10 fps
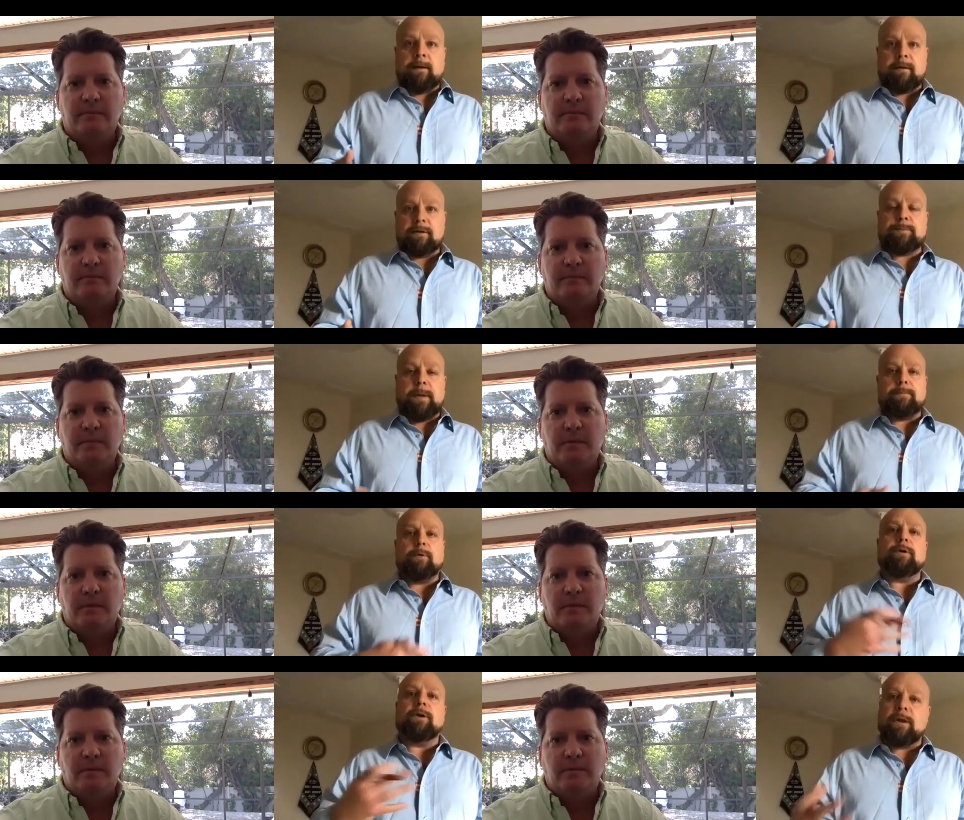Speaker 1: those people
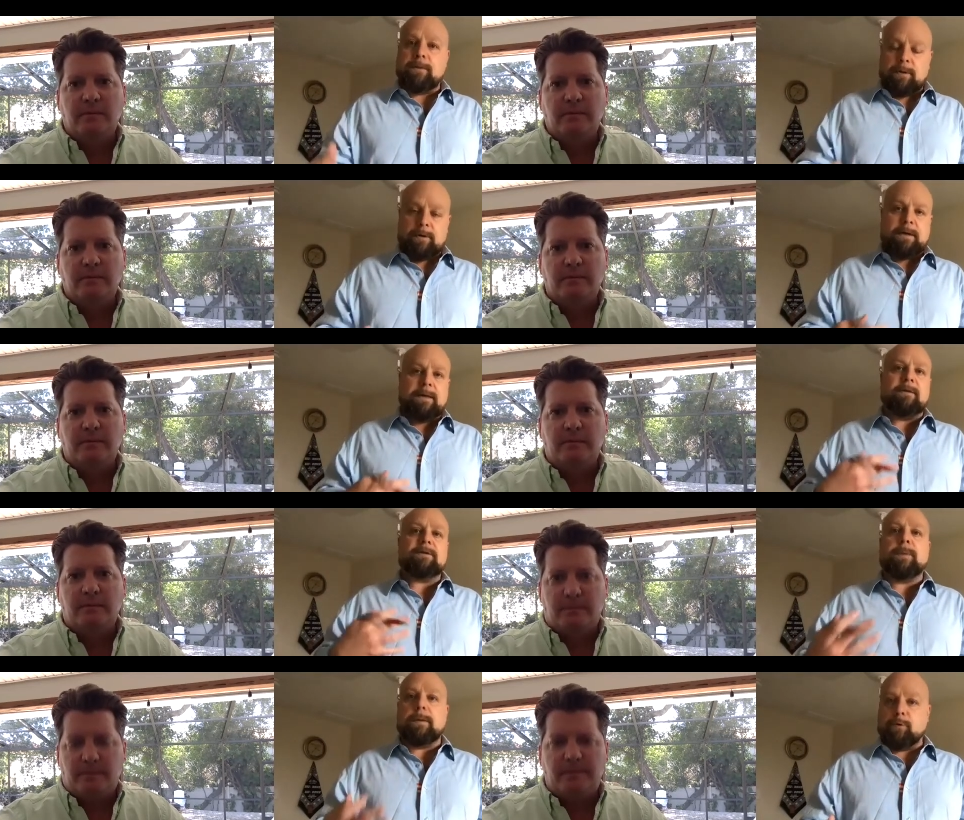in your community those
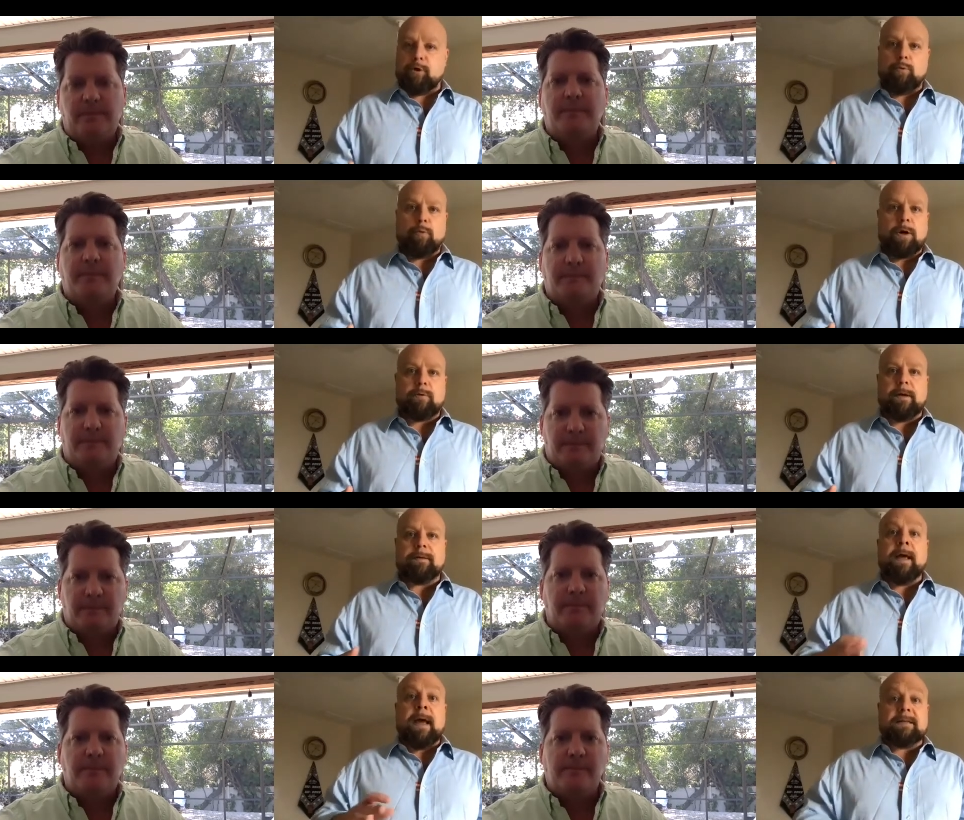people you work with
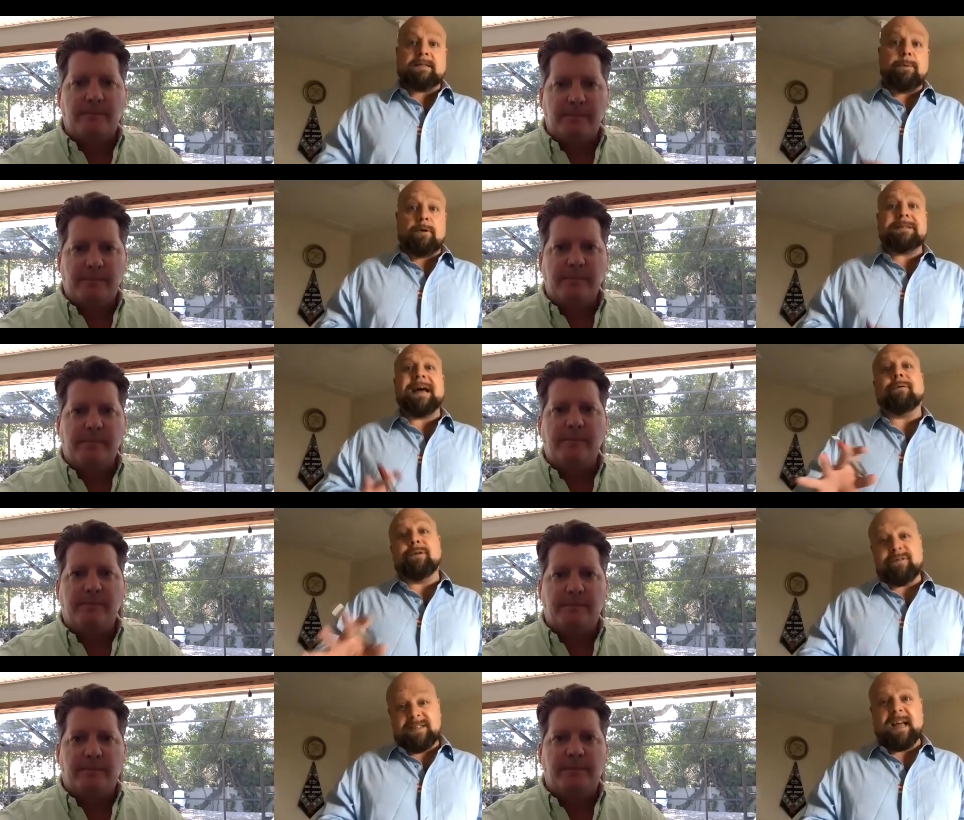as opposed to how are you
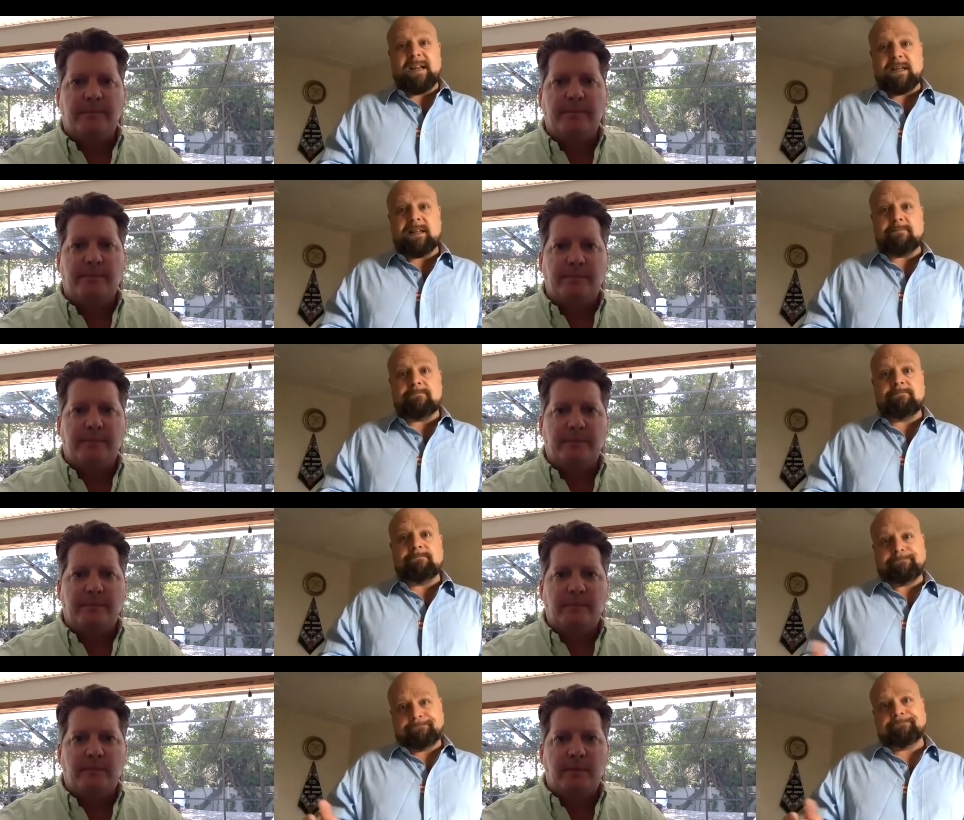selling them
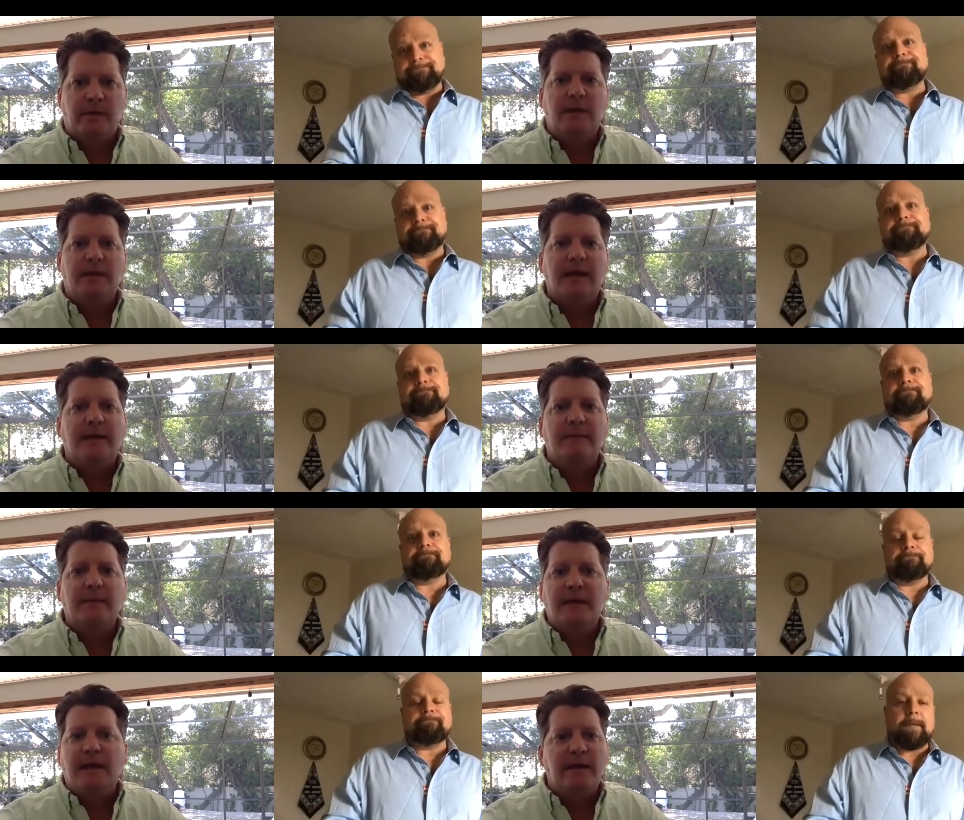
Speaker 2: yeah
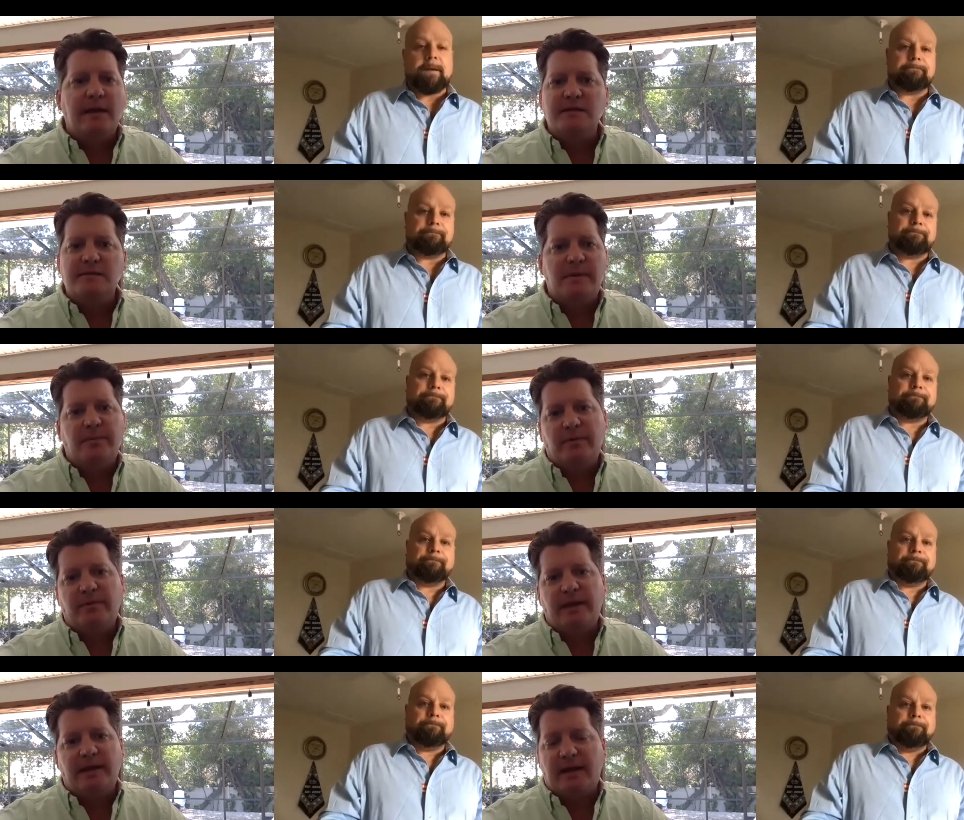and and just people
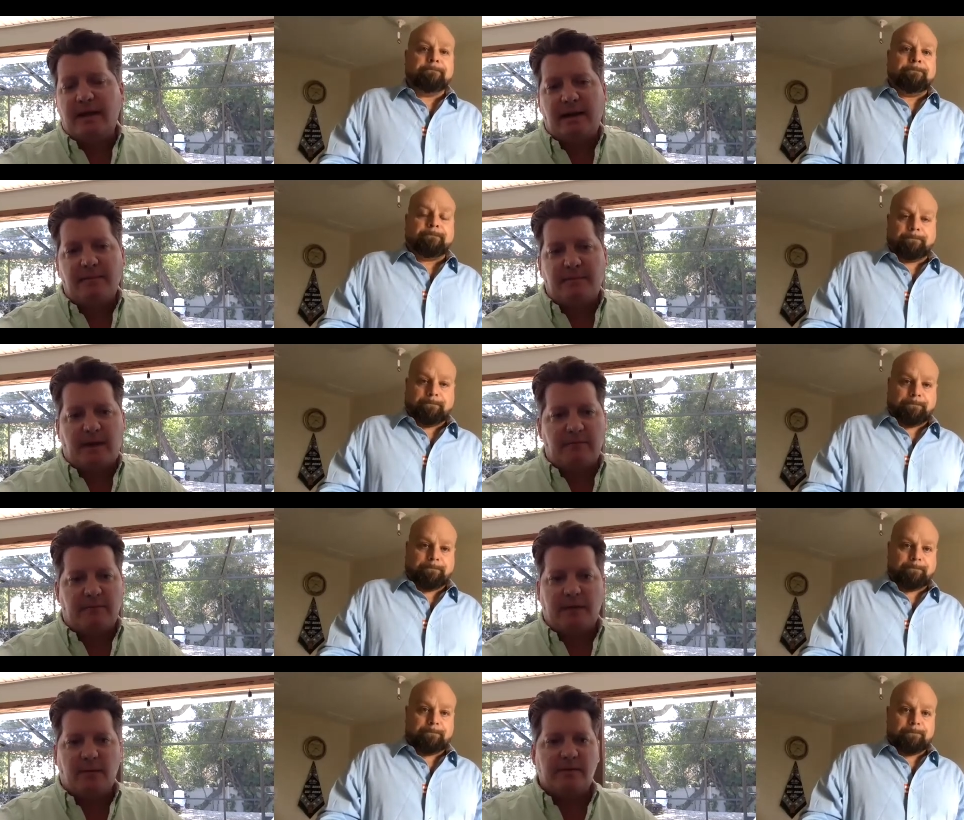think I, am I'm, I'm
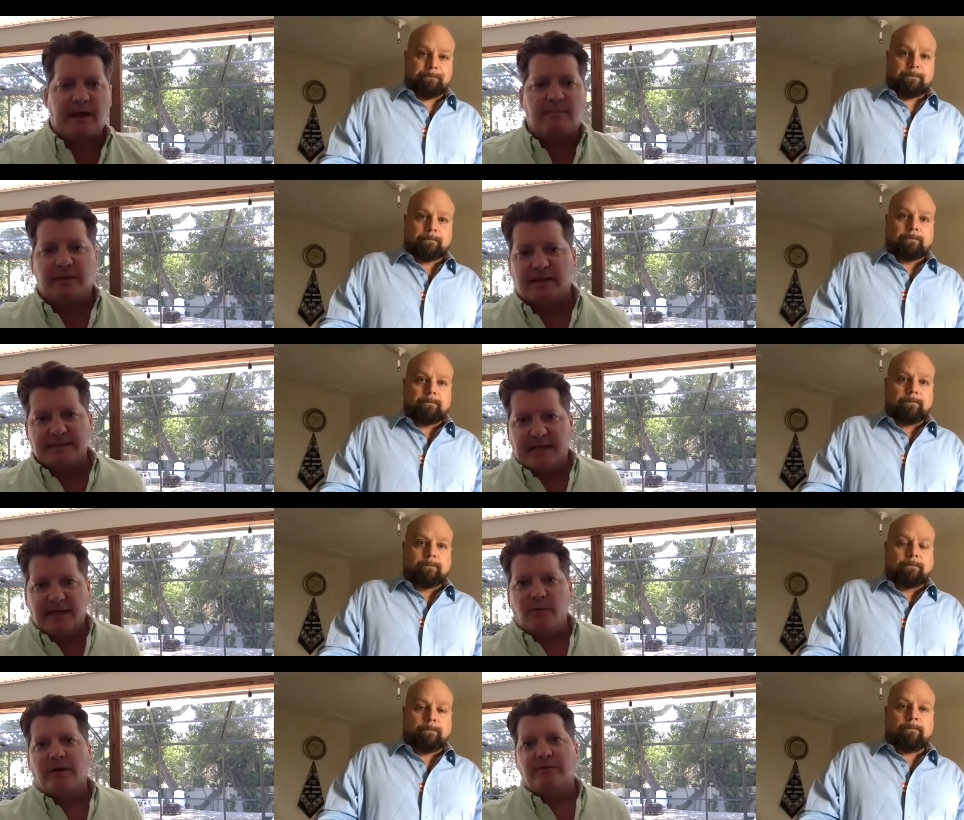right with that because getting
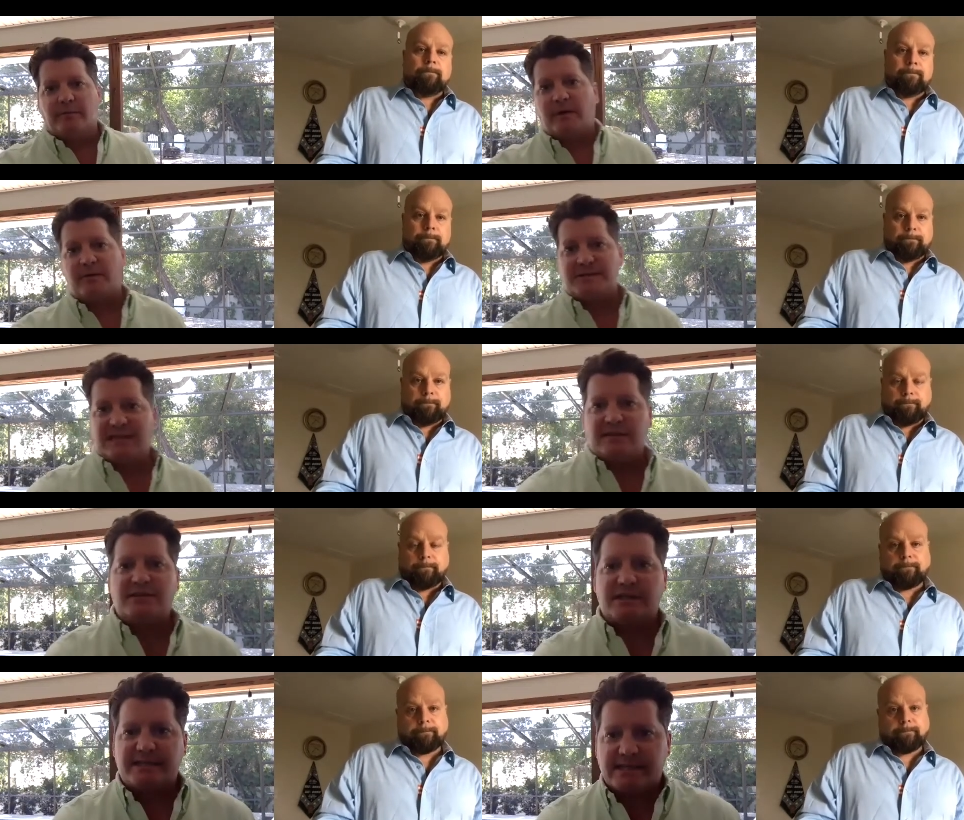away from I was saying the
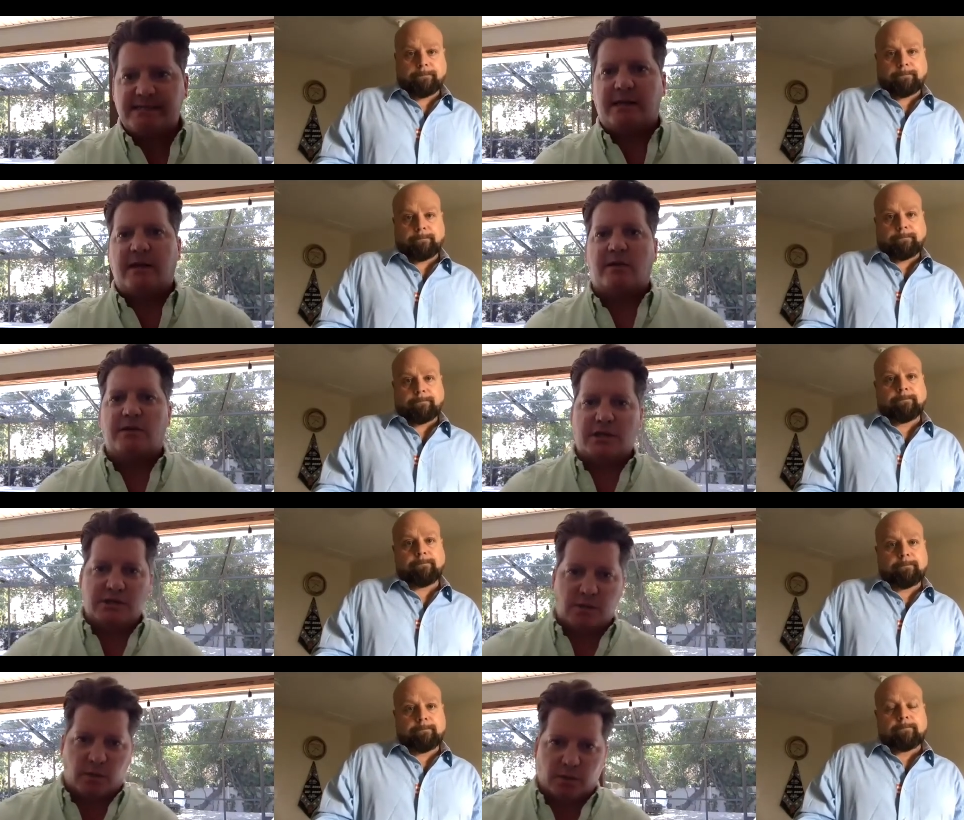just listed and the just
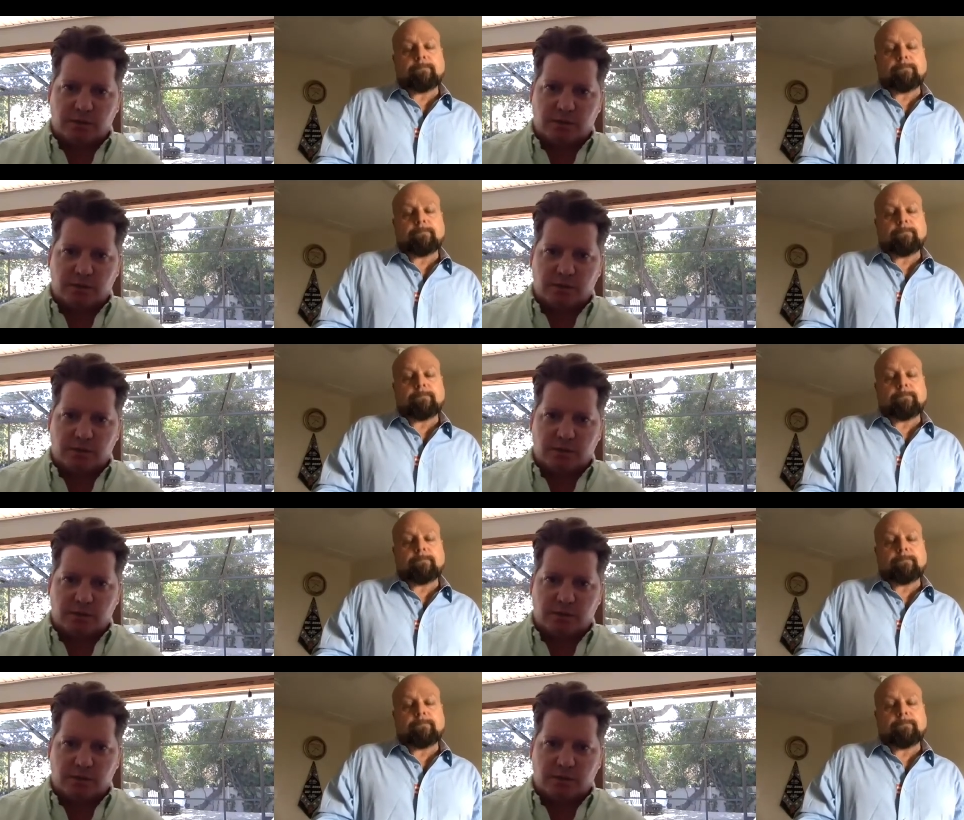solds